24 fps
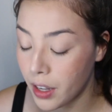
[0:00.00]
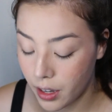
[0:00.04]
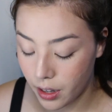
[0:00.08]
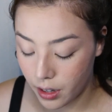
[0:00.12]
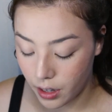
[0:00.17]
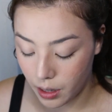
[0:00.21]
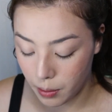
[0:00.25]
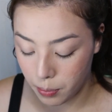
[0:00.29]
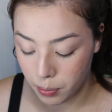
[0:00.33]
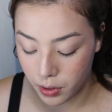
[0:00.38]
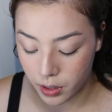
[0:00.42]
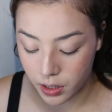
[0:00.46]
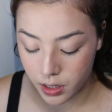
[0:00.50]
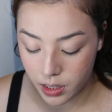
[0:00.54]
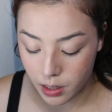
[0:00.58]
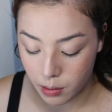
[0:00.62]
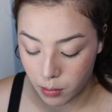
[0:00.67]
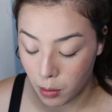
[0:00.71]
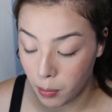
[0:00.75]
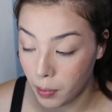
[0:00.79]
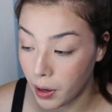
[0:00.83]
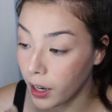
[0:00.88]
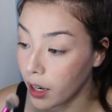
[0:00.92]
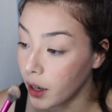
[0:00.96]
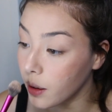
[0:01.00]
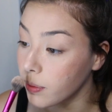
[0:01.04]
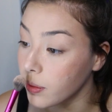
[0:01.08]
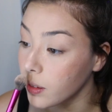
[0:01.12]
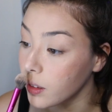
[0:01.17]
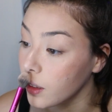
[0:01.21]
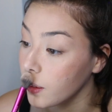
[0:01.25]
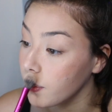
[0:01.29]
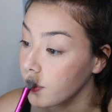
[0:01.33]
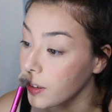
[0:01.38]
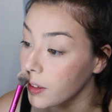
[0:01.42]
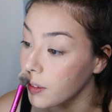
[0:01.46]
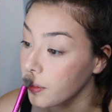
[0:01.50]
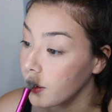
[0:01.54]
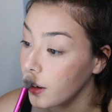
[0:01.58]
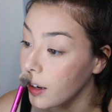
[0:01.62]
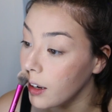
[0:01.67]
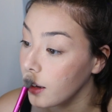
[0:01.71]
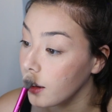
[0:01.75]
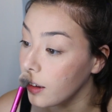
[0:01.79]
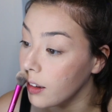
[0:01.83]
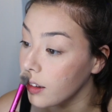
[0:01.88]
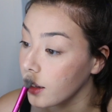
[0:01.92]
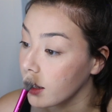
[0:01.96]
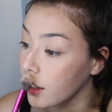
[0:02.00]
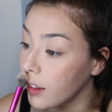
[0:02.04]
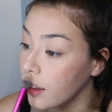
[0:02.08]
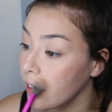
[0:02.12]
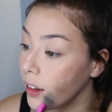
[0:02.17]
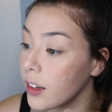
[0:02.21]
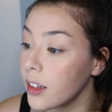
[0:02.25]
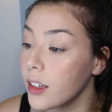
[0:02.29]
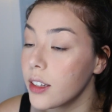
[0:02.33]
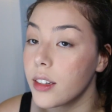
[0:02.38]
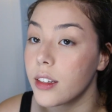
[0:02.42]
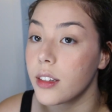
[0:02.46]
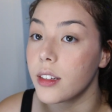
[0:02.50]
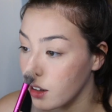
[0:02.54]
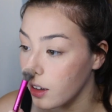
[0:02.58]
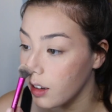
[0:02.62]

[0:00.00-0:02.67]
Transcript: And I put some on my upper lip as well, like this,